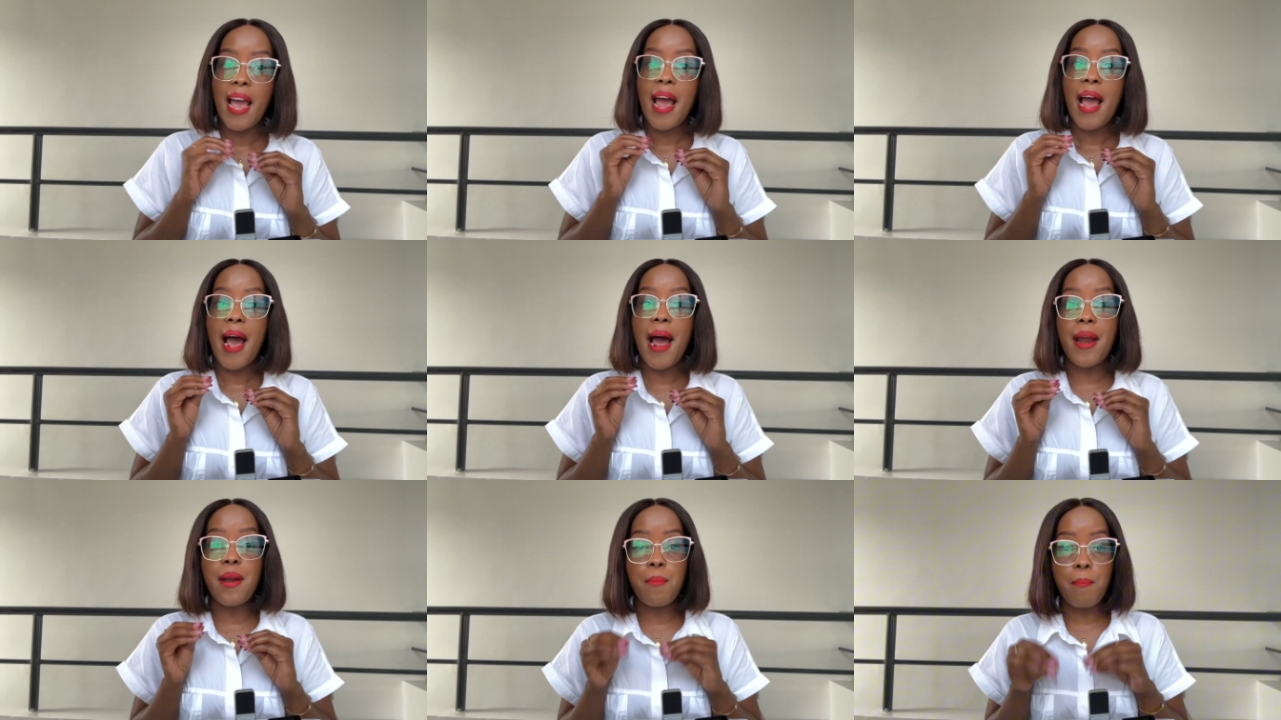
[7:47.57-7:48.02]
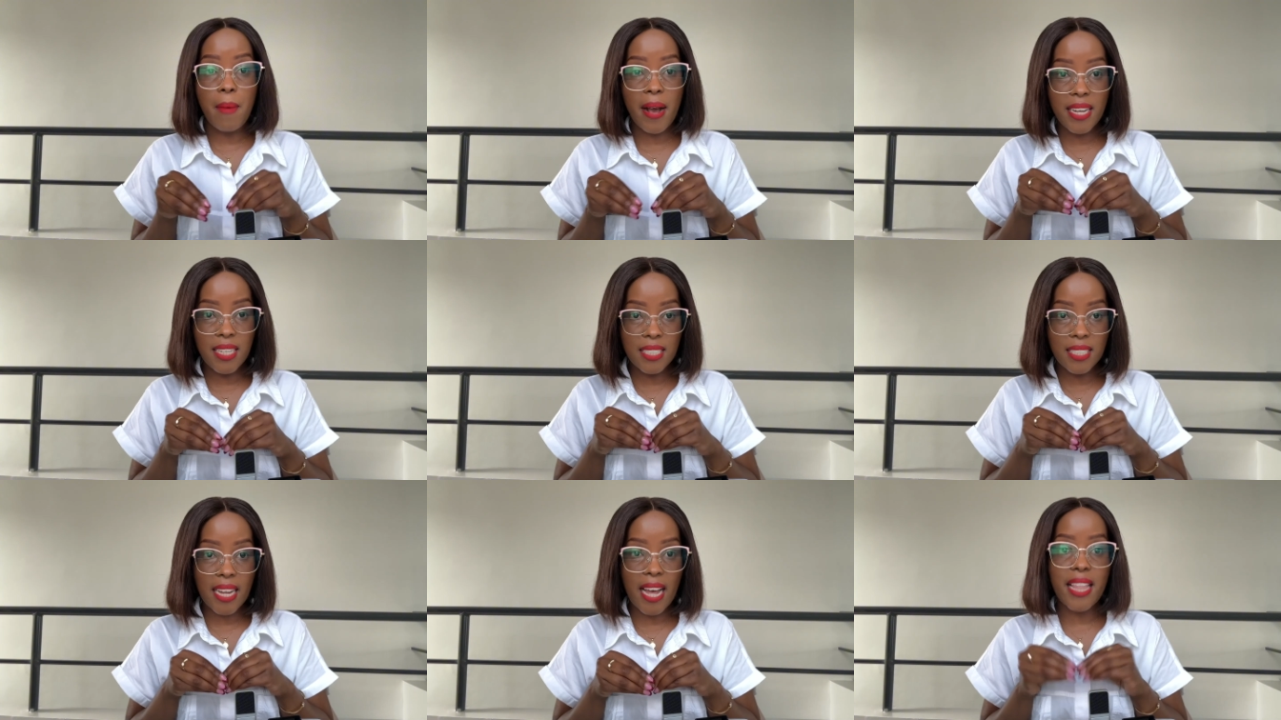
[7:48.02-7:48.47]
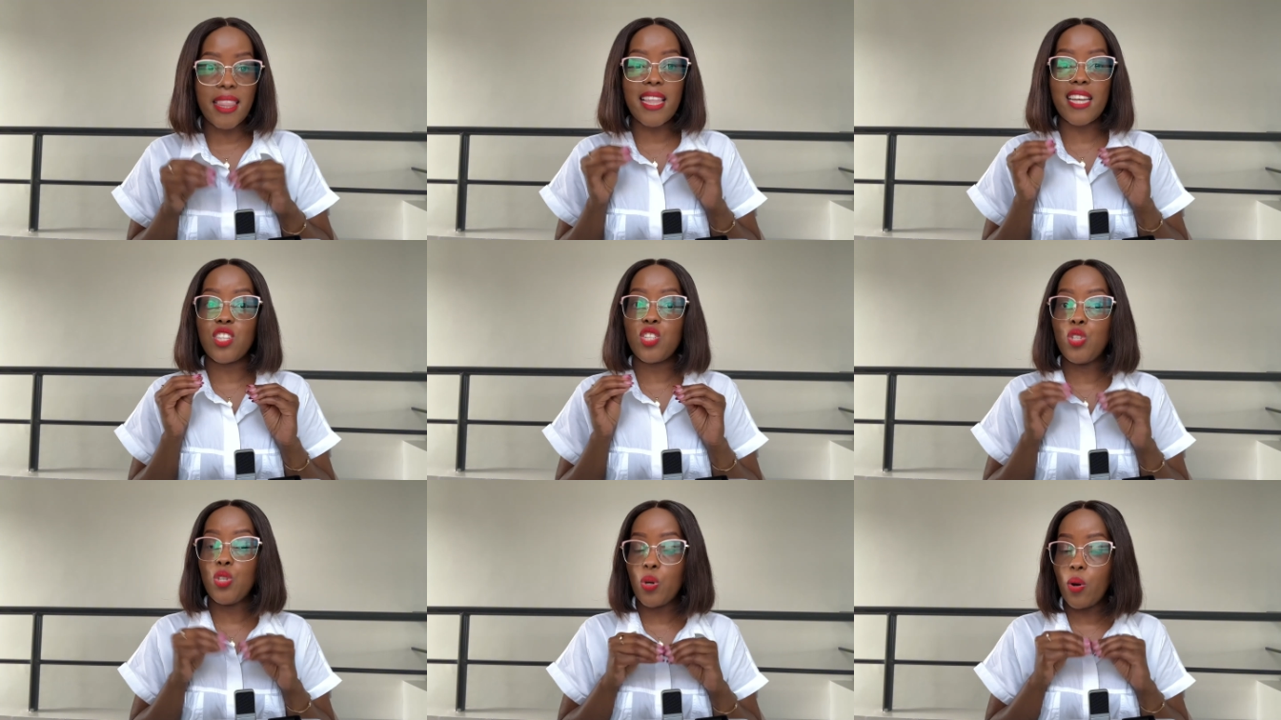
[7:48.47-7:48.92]
A reminder
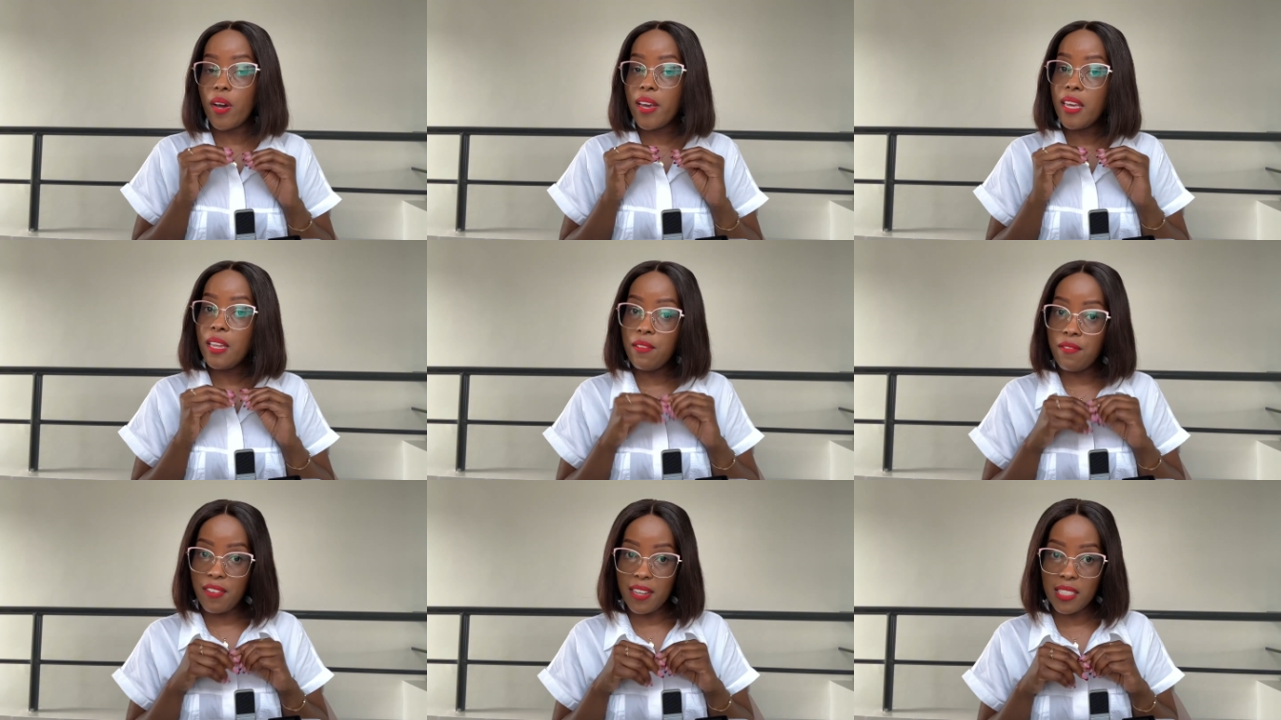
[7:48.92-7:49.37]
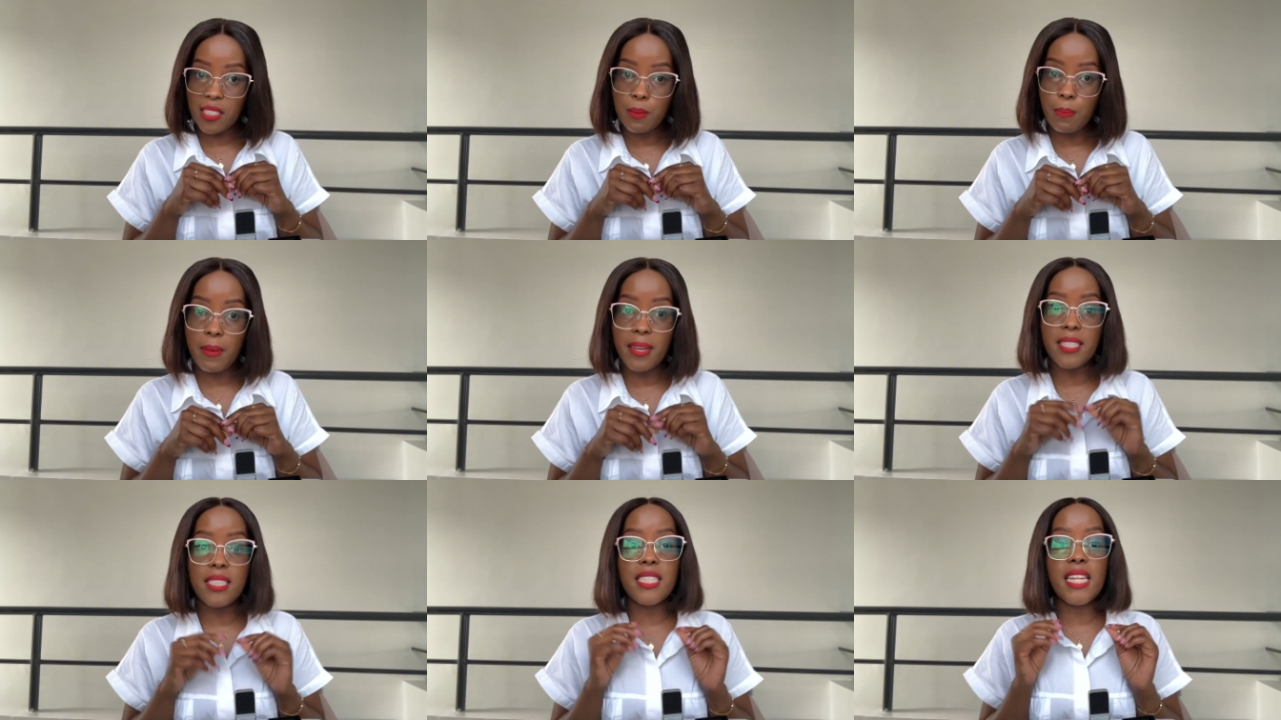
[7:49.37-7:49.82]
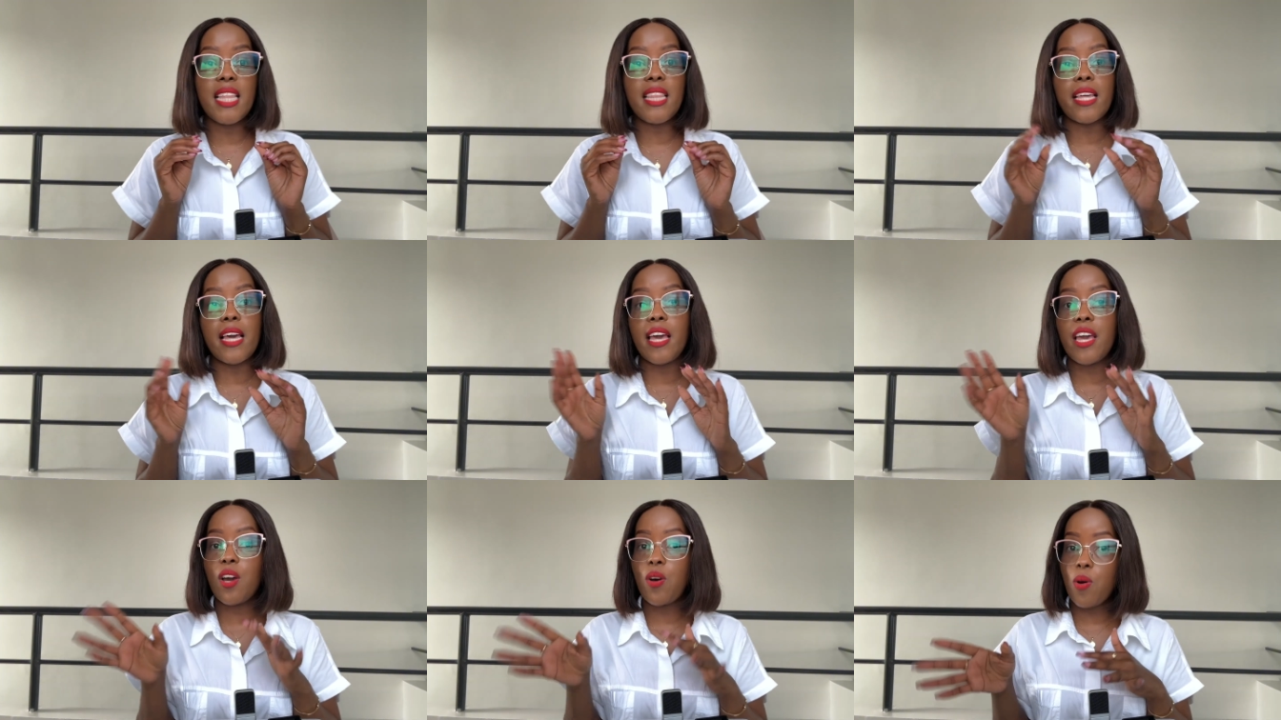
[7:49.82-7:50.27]
that your investments in
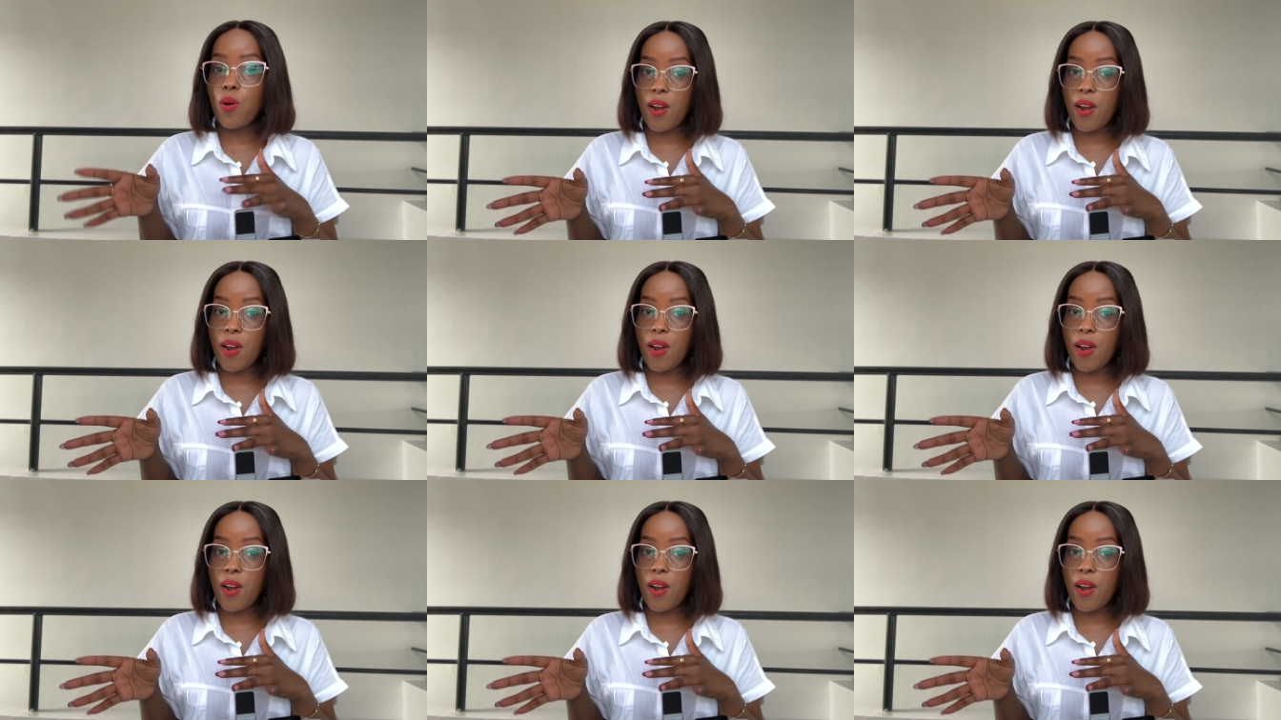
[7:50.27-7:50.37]
the Acorn